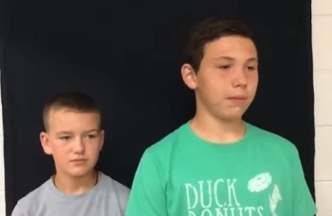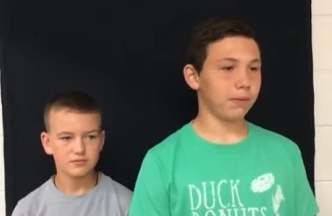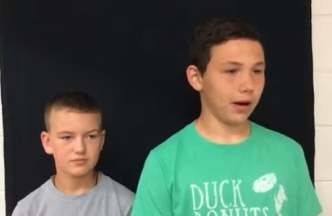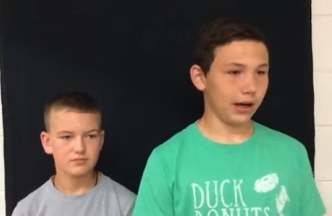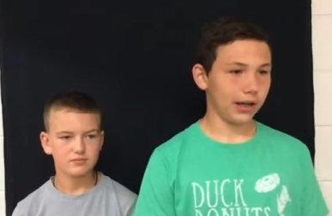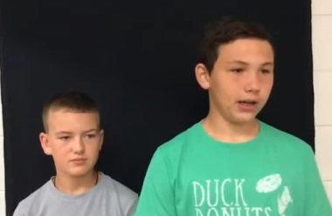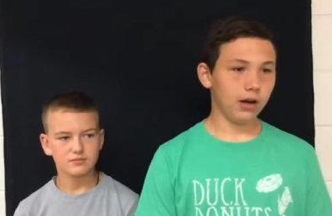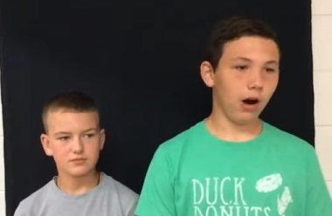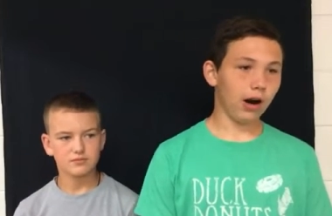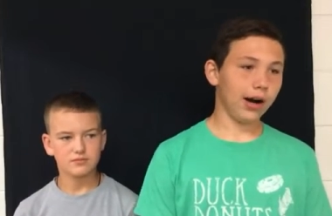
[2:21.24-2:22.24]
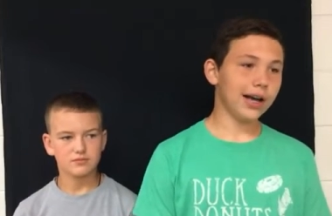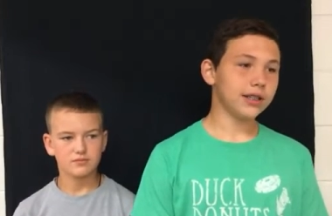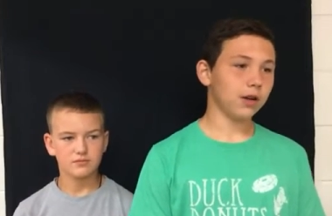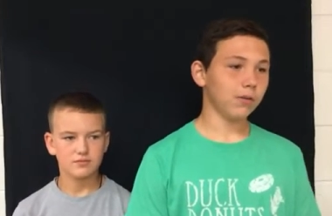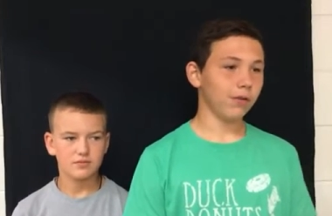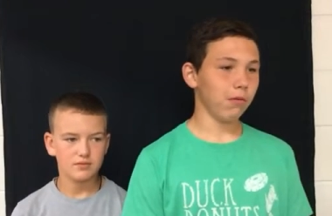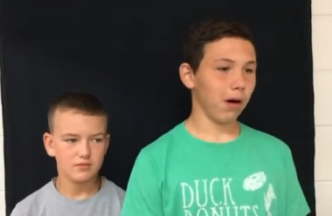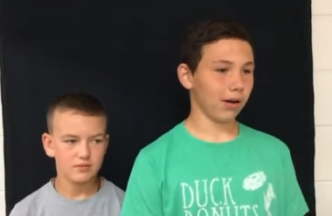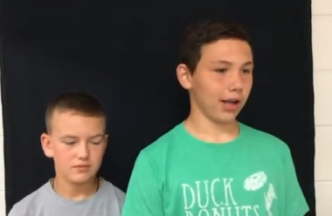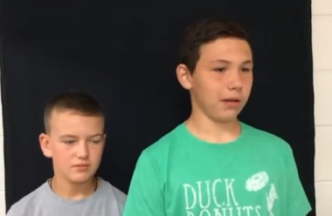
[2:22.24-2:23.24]
Speaker 1: Pep Rally, our last home
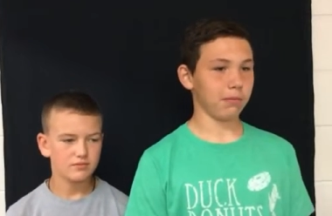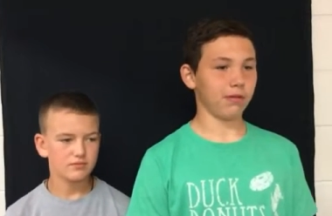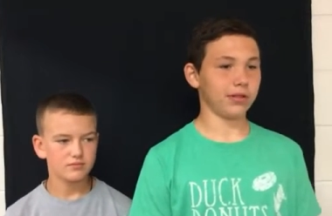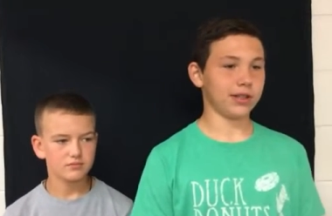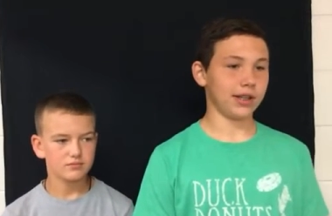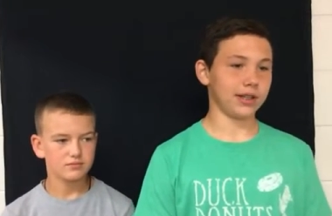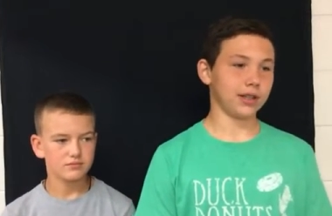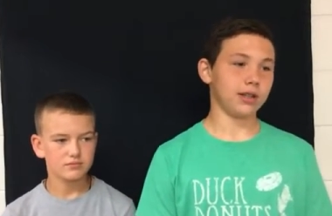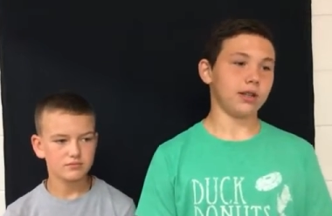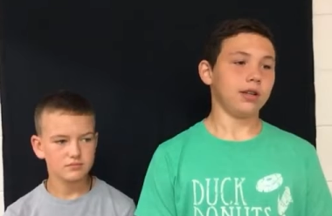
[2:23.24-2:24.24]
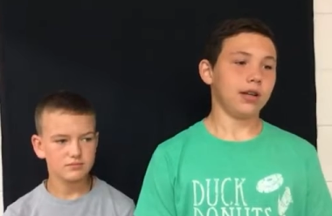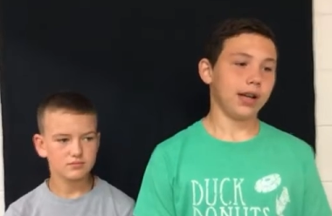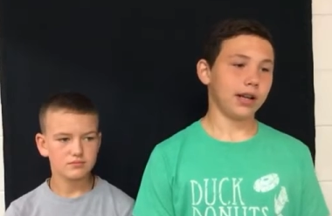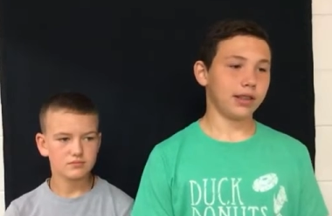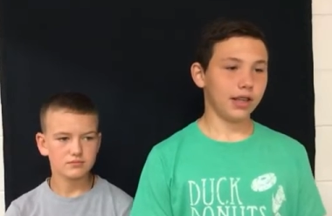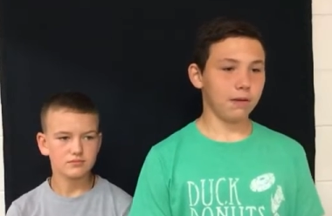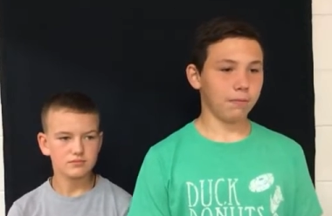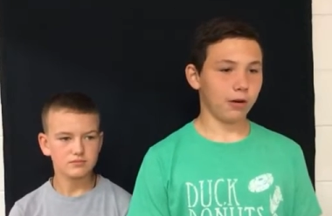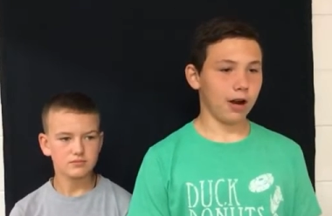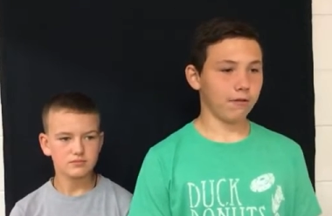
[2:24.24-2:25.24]
football game of the season, and a theme
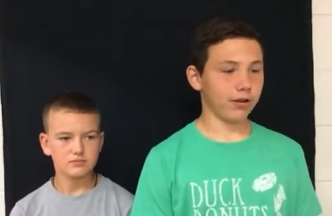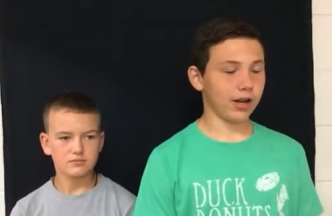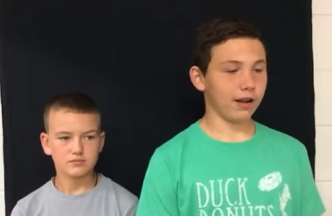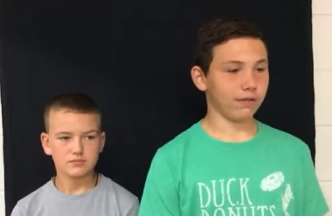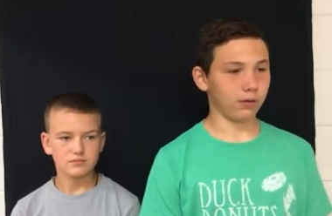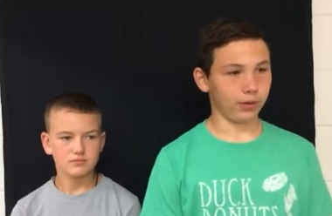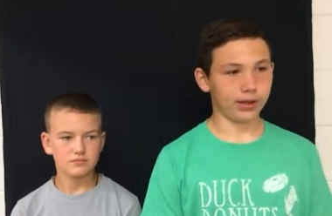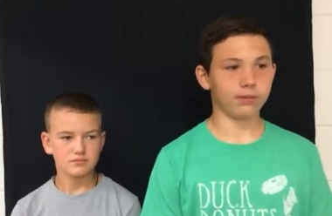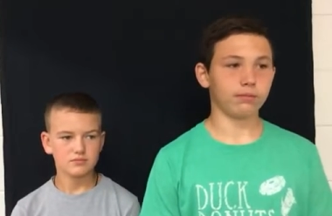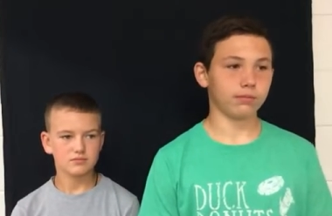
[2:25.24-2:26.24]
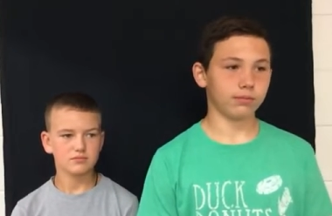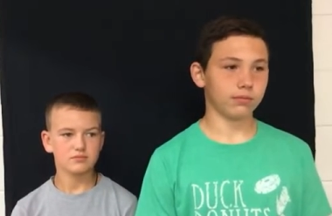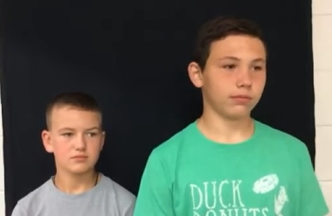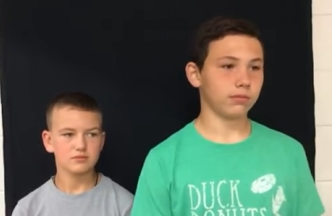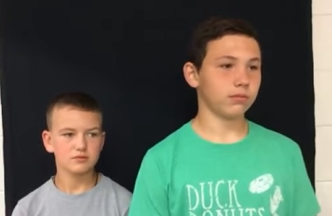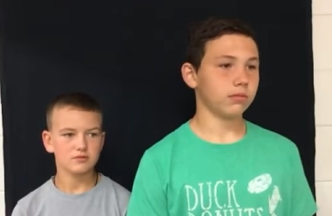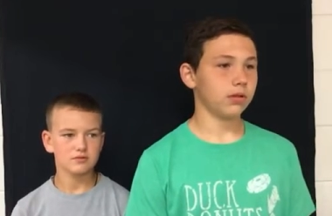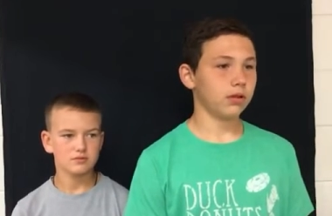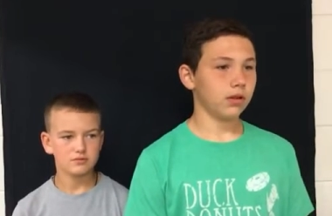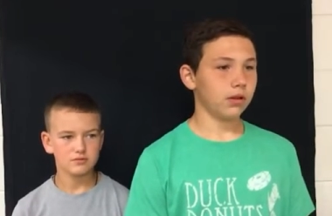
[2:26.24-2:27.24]
for every day of the week.
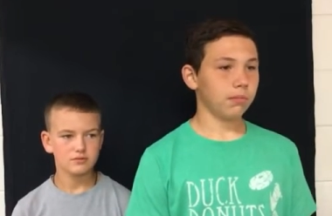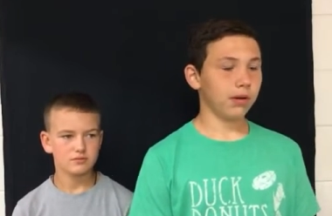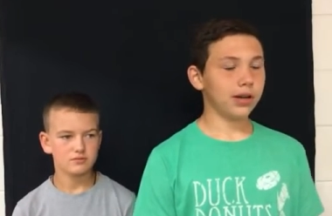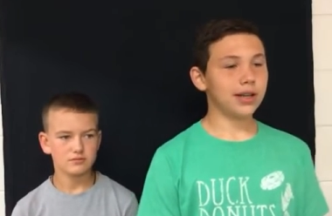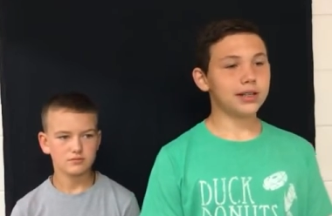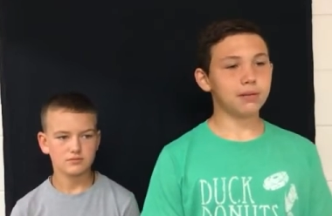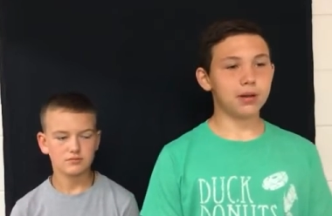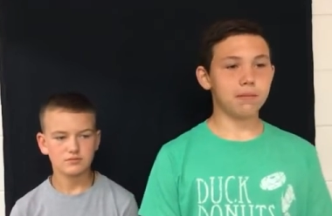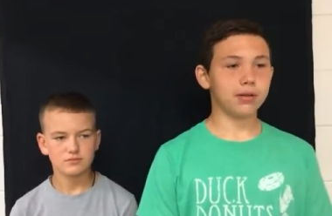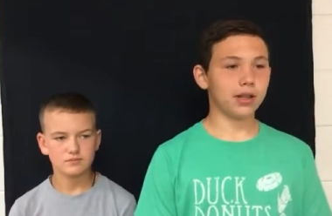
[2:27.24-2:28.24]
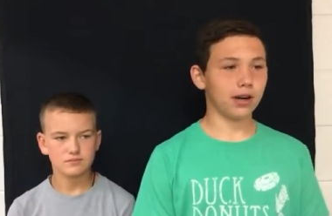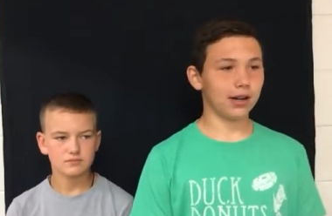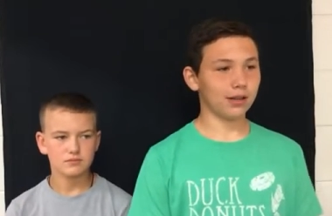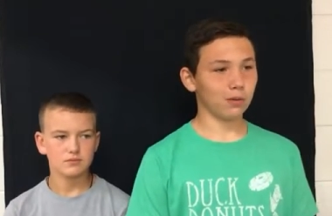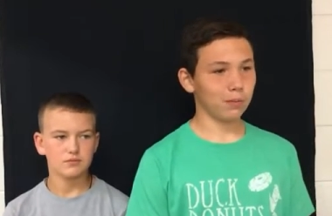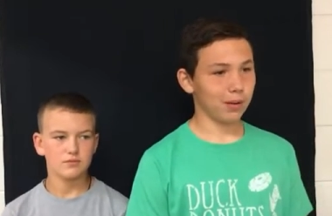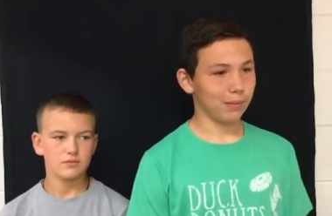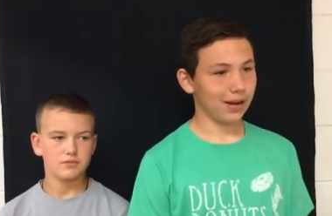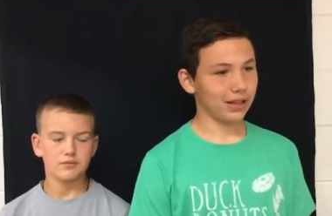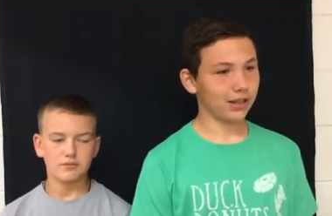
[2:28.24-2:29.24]
Monday, September 30th will be
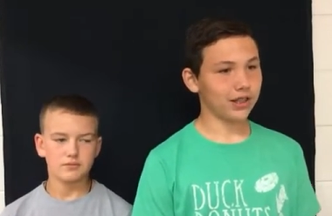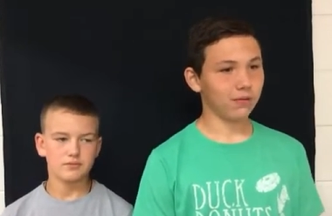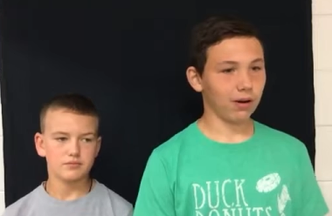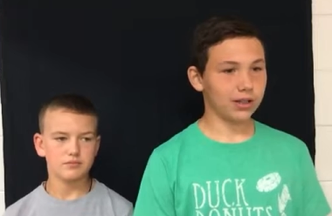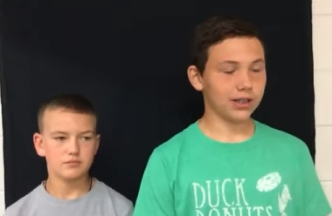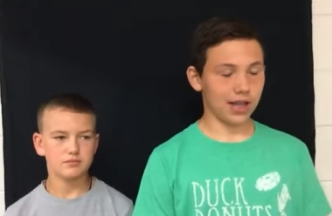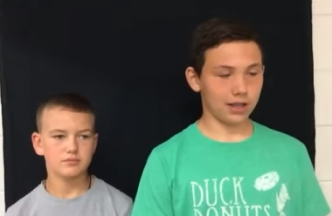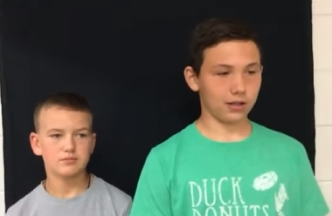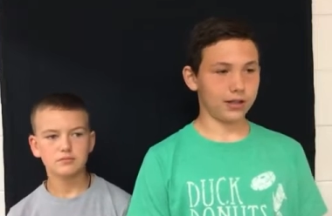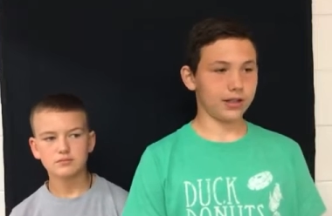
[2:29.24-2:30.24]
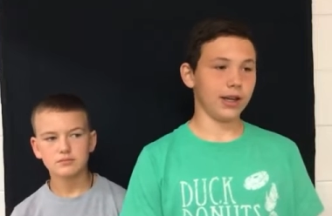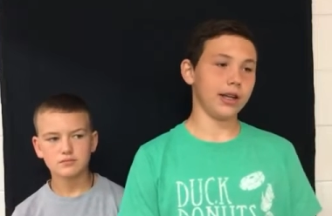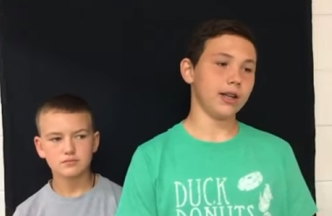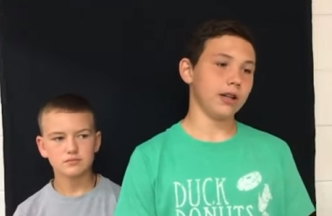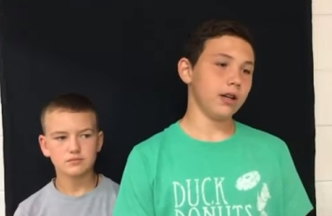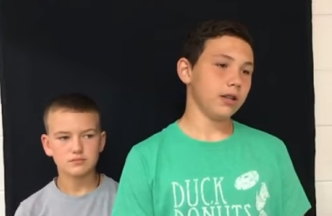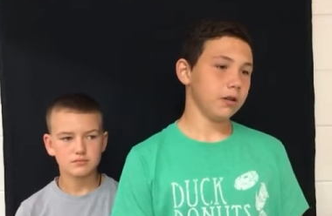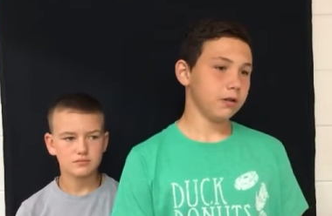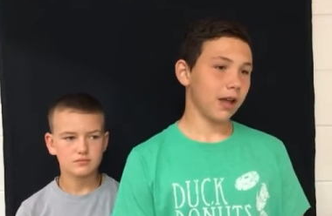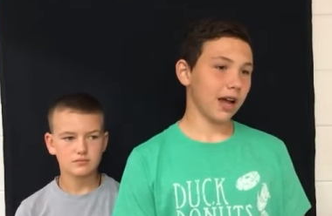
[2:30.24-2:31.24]
Mathletes versus Athletes Day,
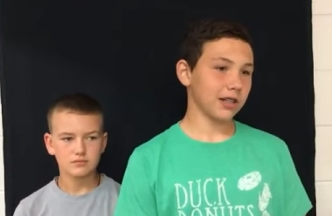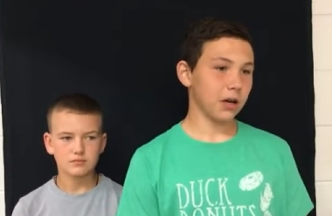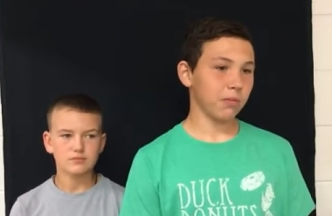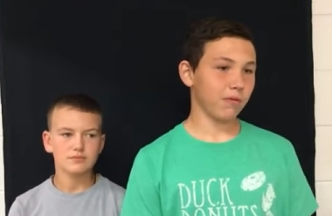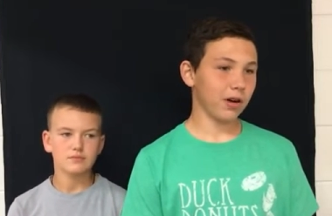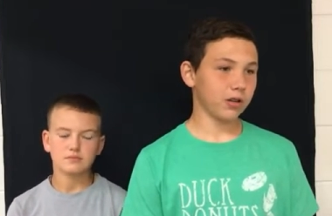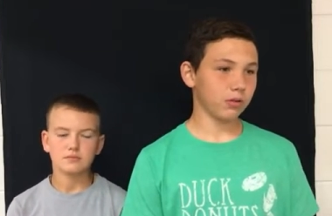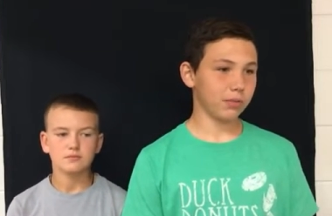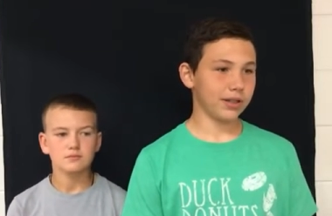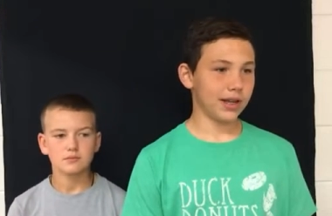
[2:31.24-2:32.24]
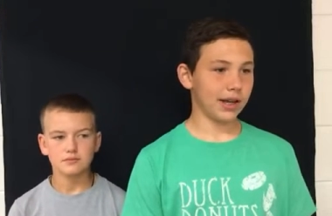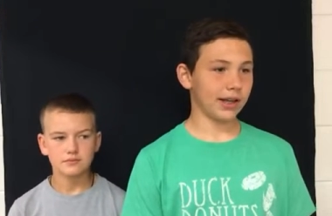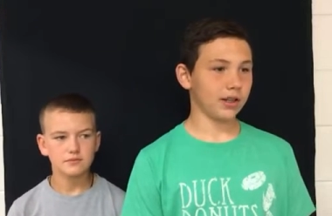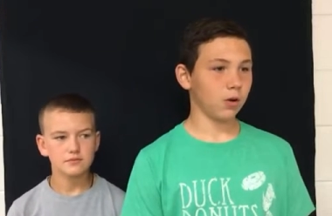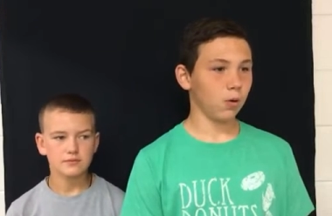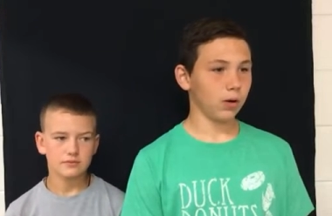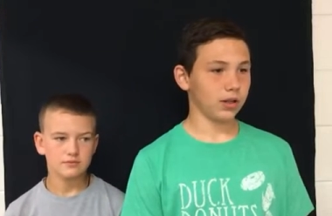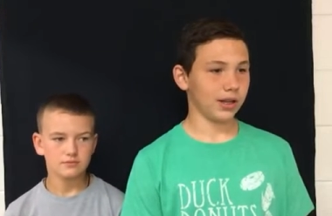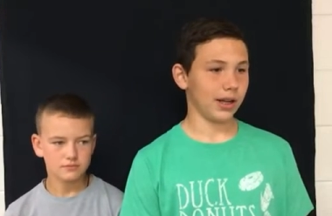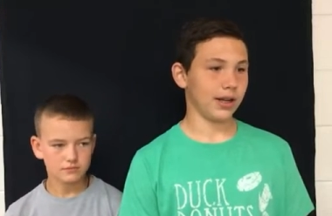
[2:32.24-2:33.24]
Tuesday, October 1st will be Tacky
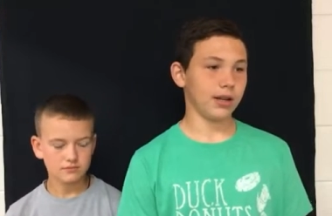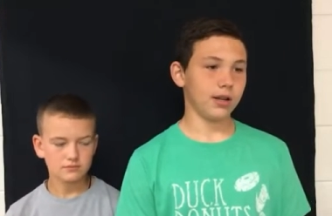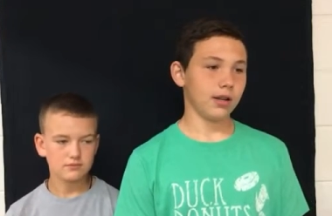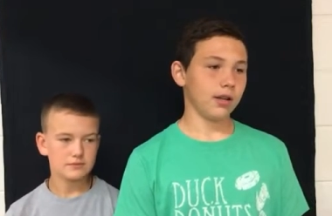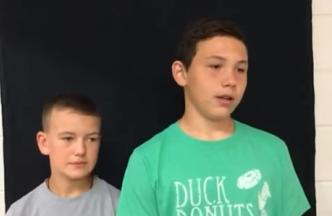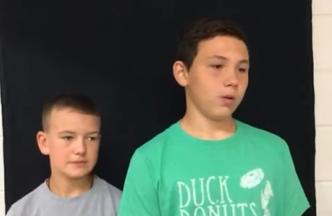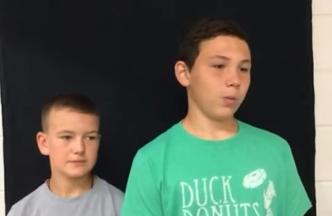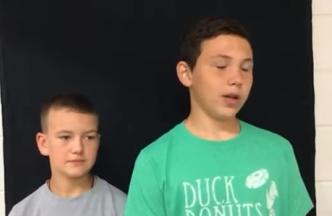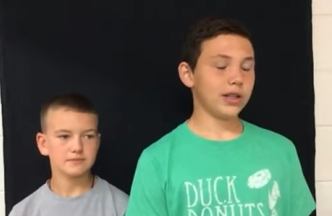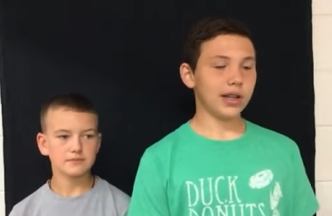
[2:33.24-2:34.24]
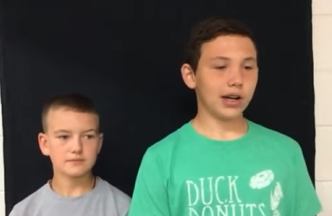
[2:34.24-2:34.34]
Tourist Day. Wednesday,